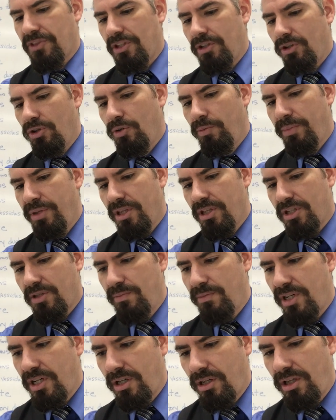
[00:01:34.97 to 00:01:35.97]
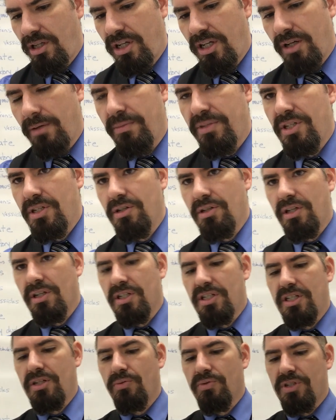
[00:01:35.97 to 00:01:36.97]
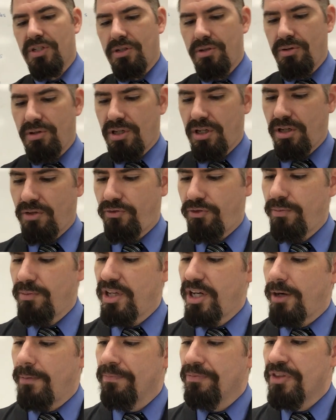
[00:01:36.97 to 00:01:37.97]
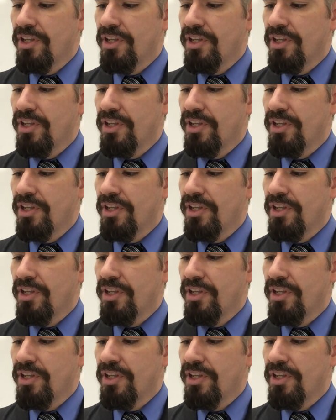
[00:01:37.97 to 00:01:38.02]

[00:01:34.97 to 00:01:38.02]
open this model up so you can see what's going on from there.